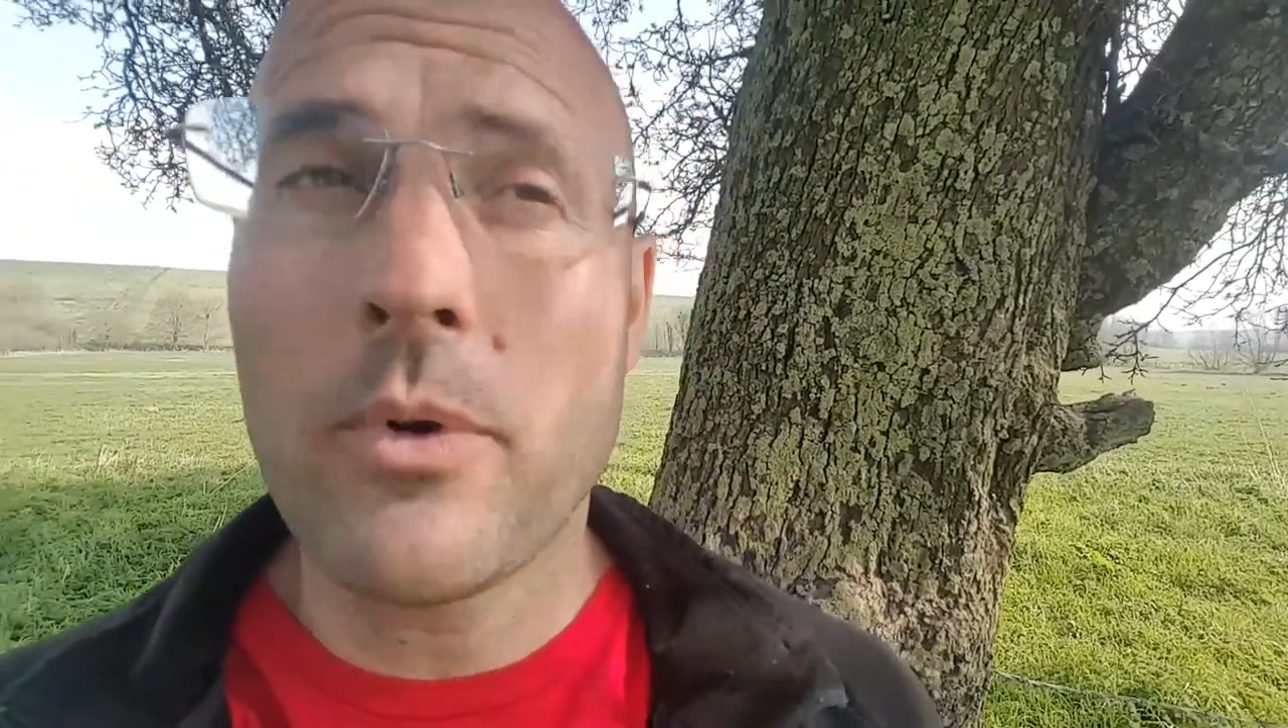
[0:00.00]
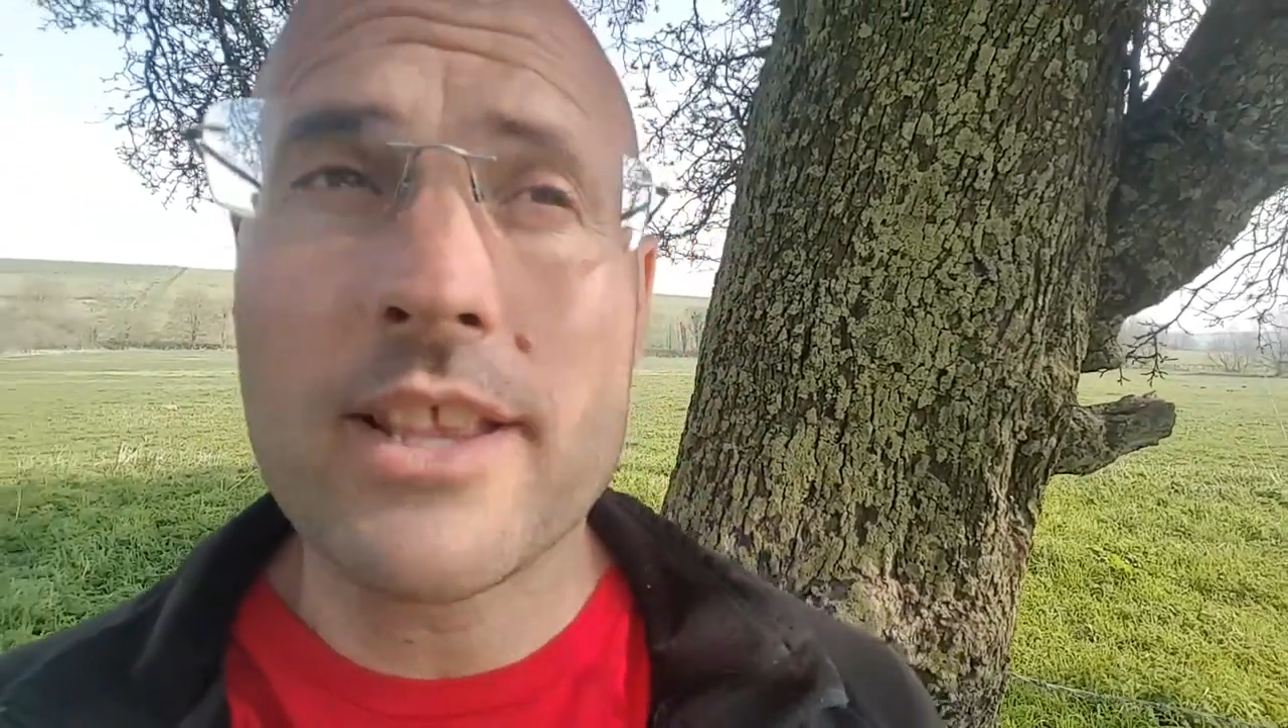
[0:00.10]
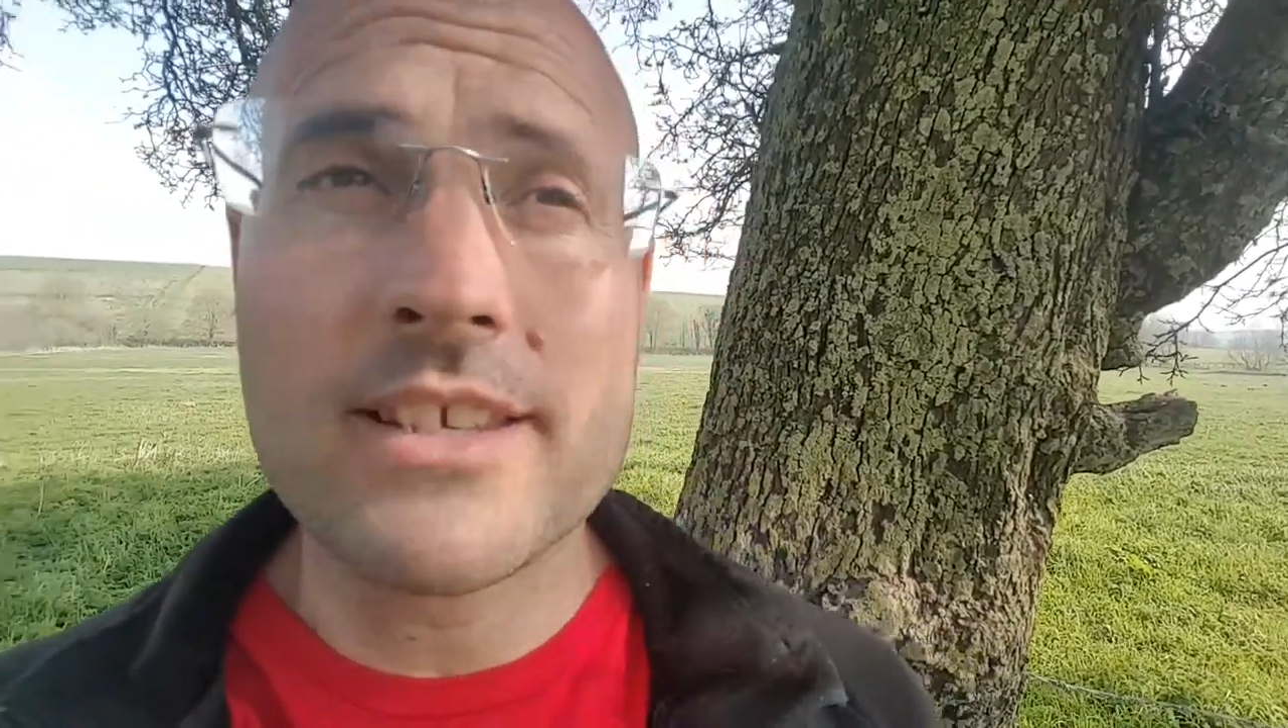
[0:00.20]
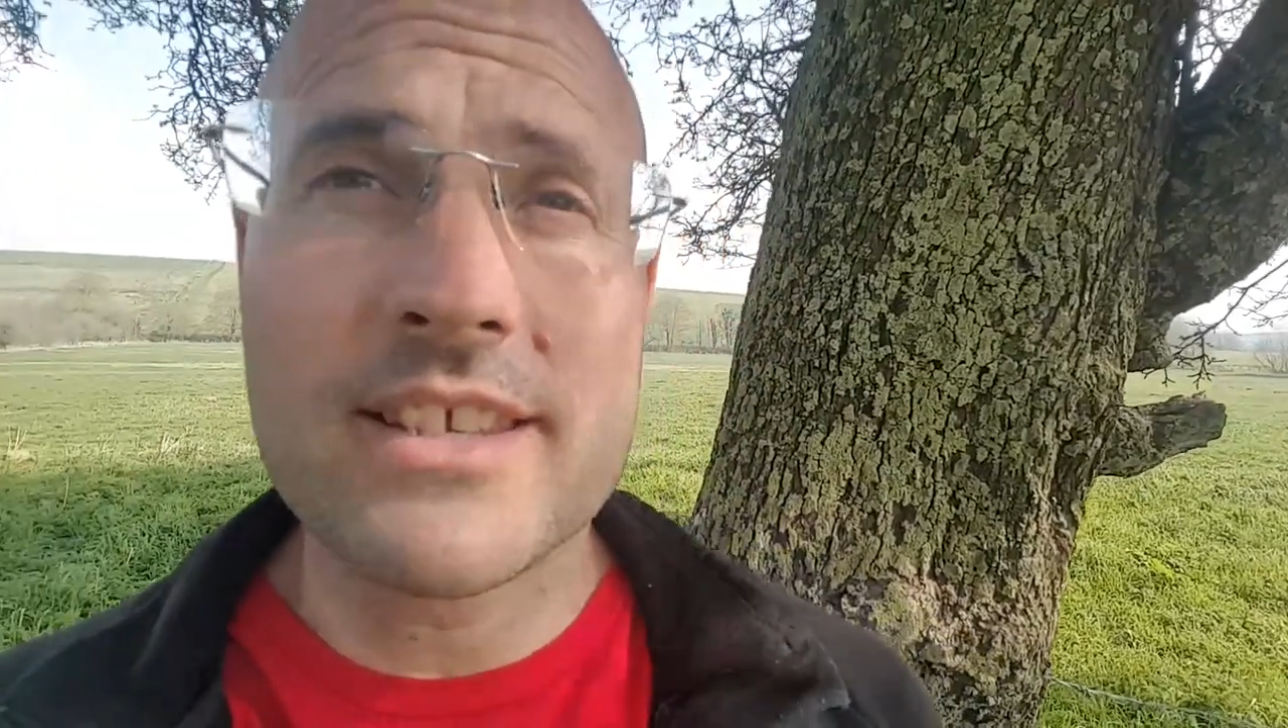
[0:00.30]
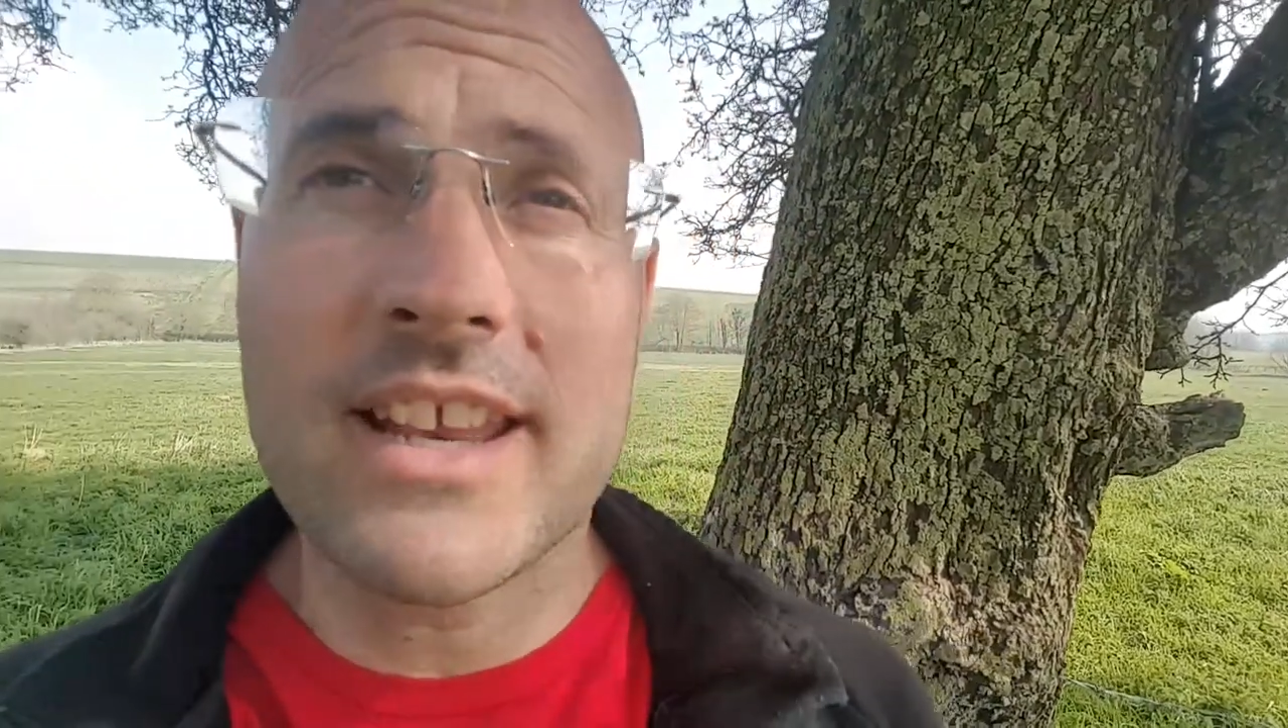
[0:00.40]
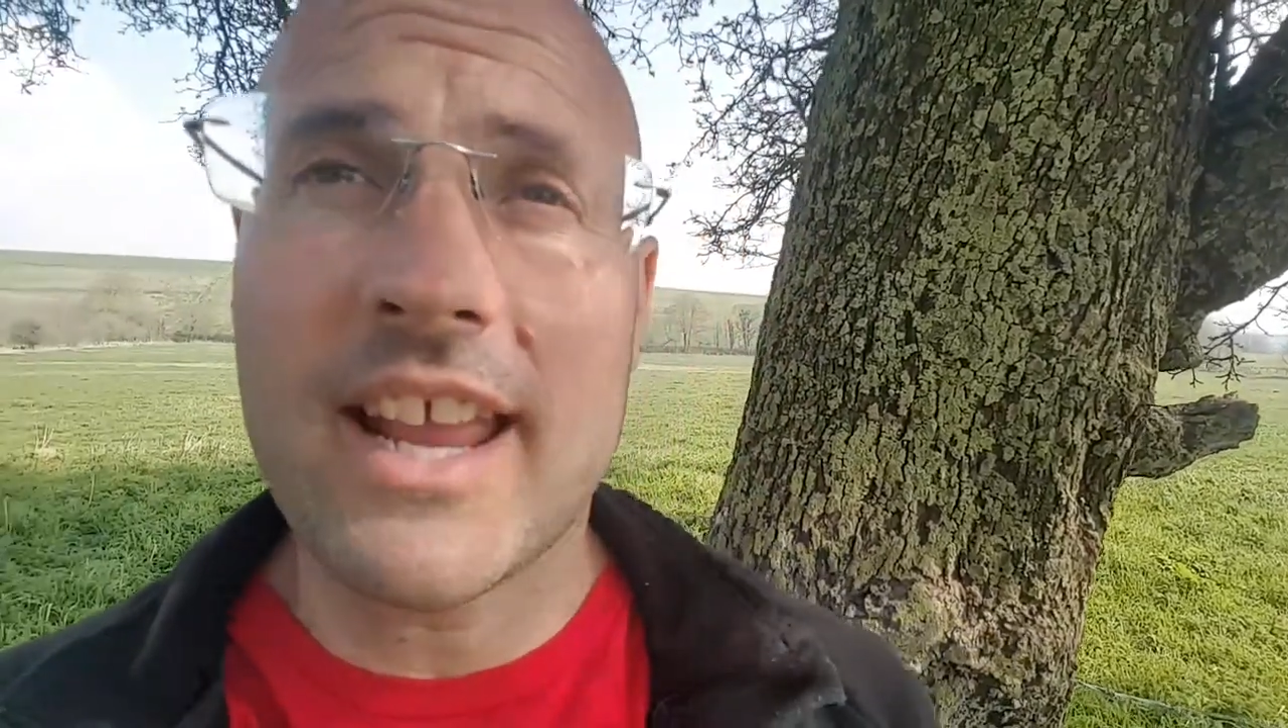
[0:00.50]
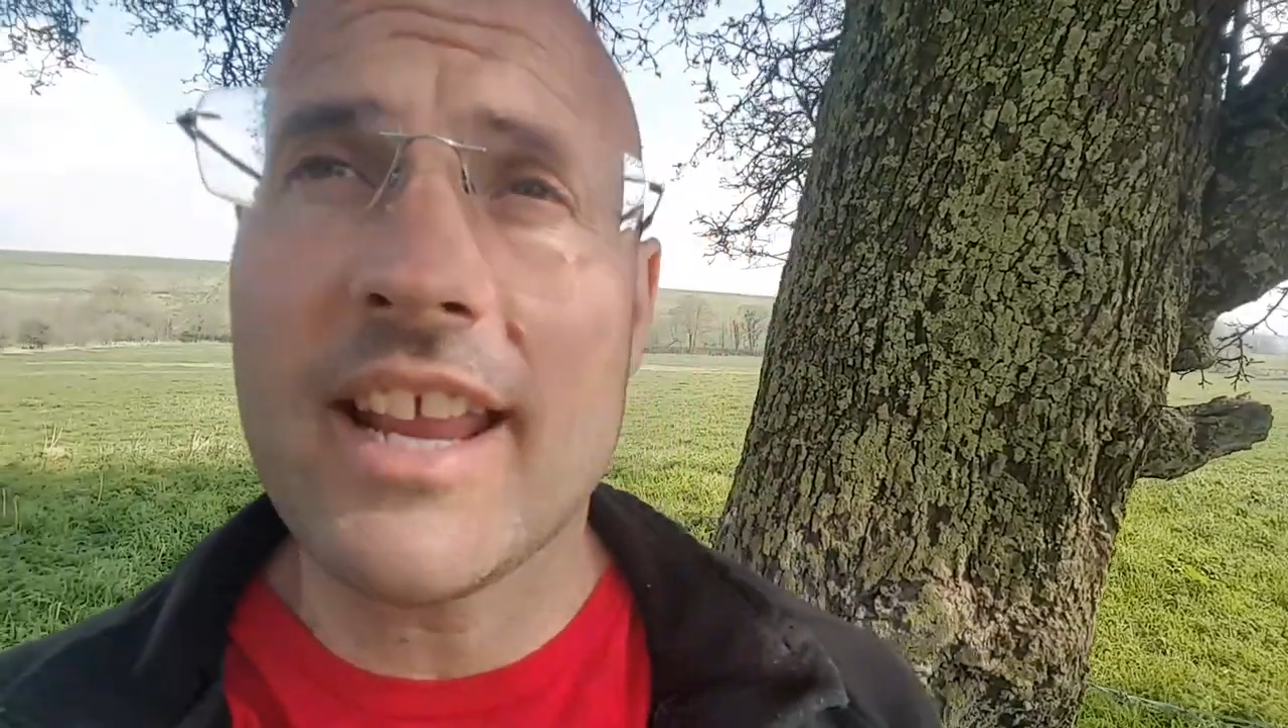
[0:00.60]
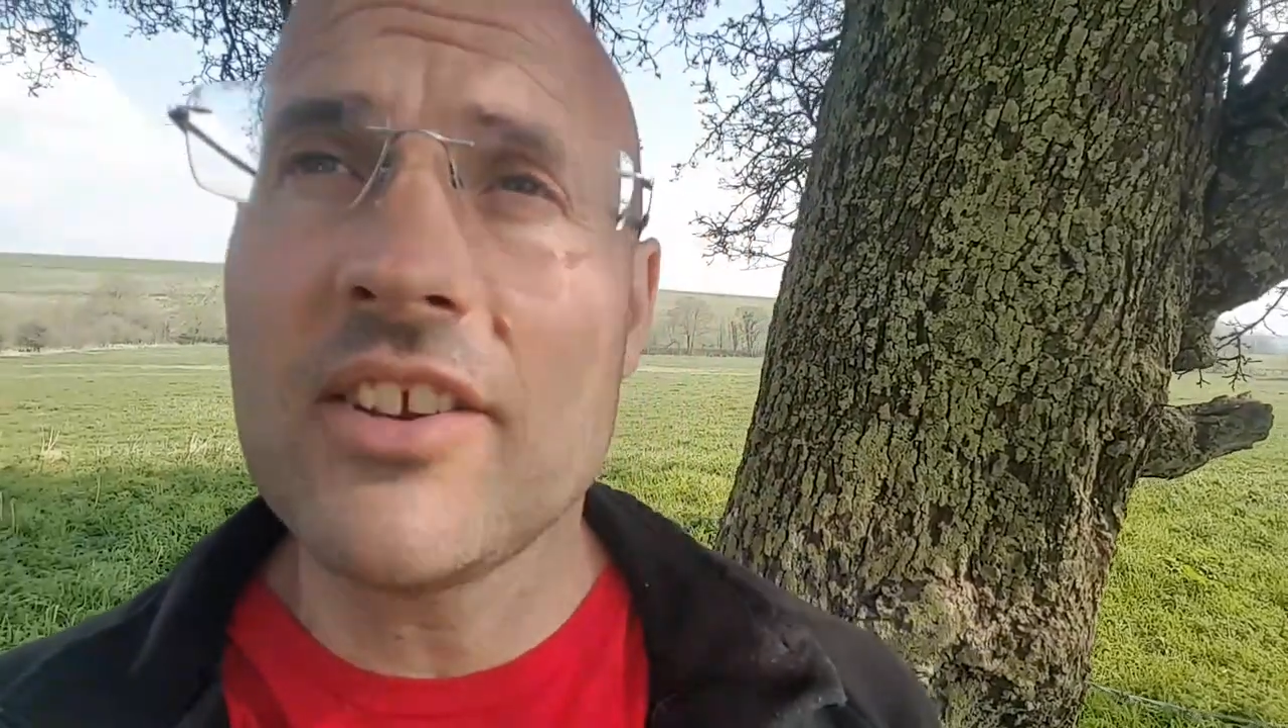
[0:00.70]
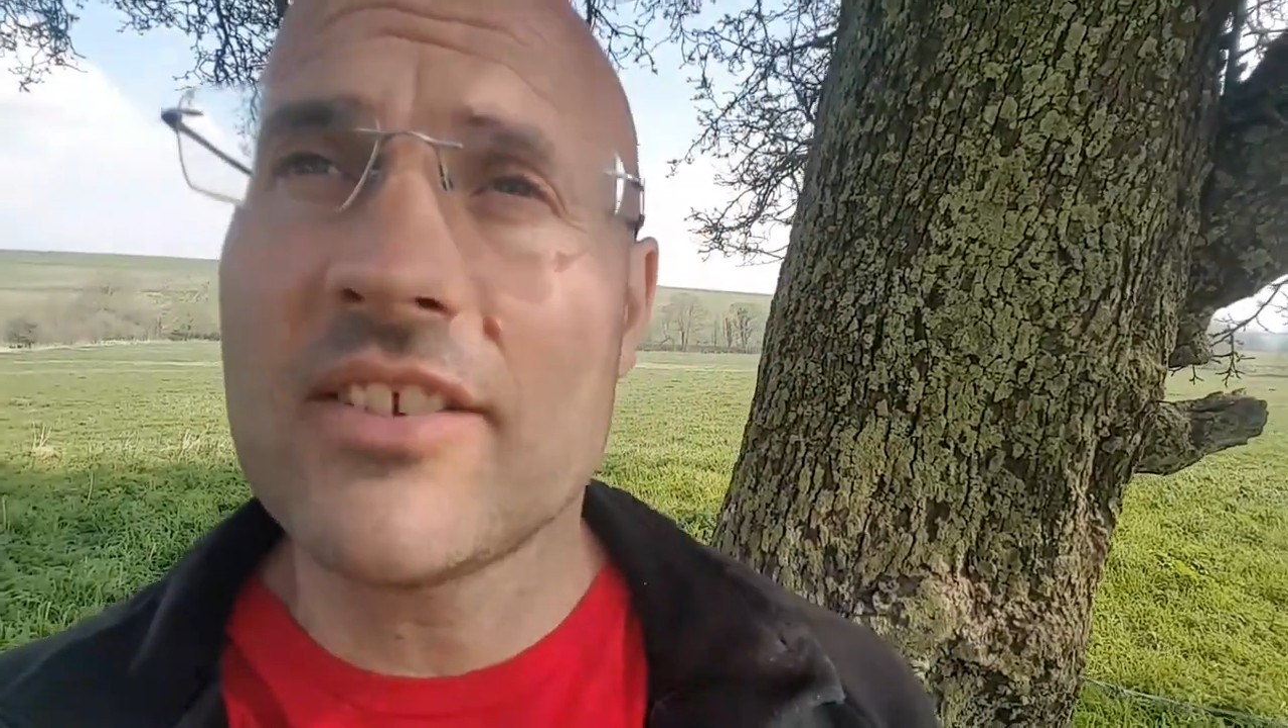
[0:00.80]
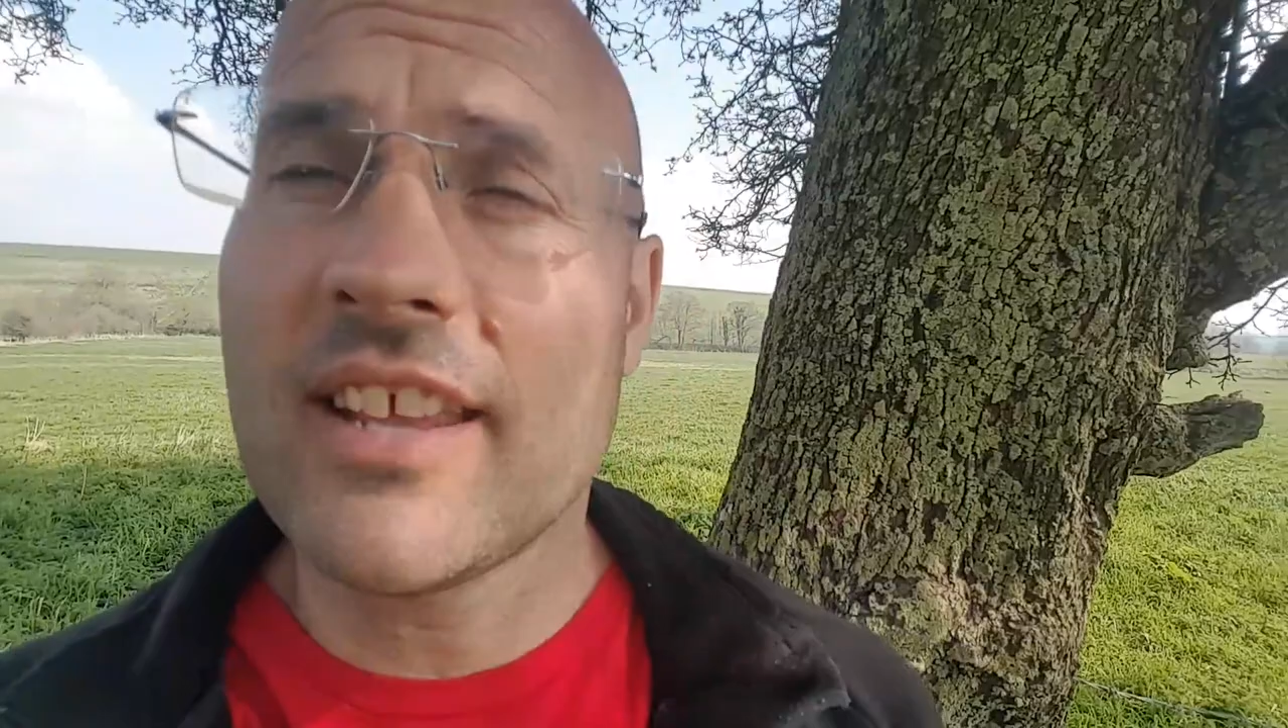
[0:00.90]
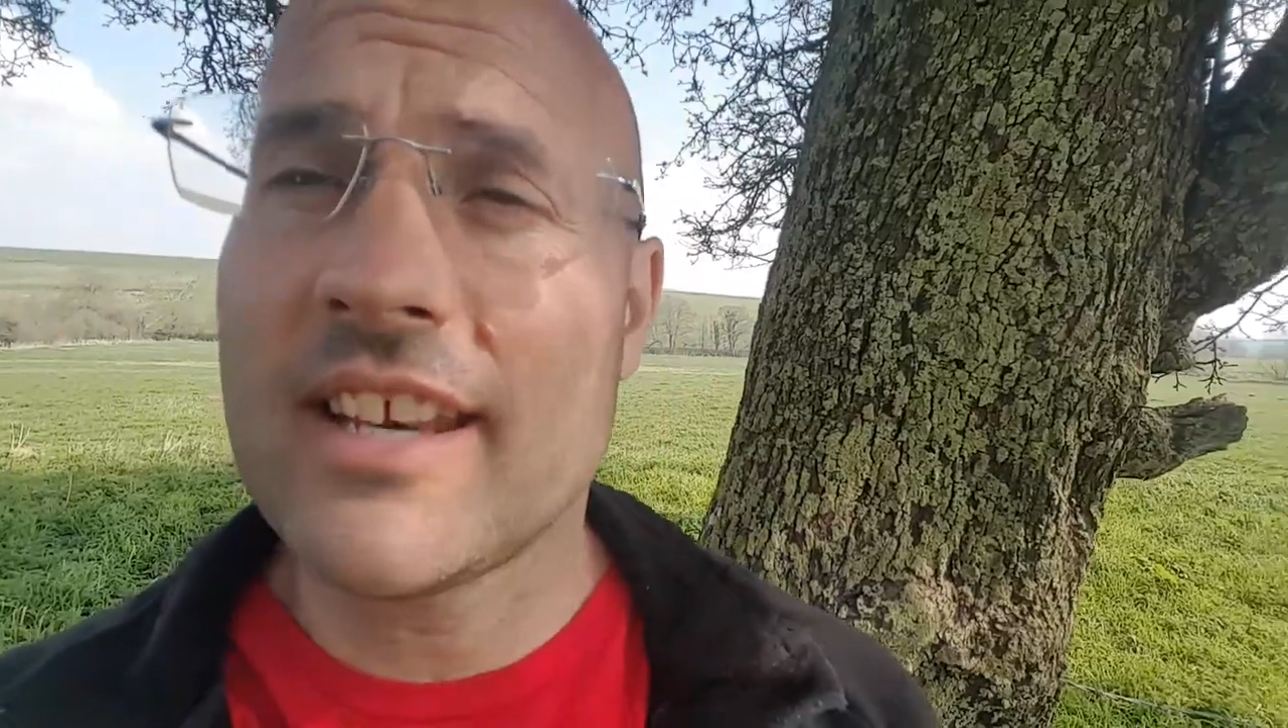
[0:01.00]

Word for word: one stage,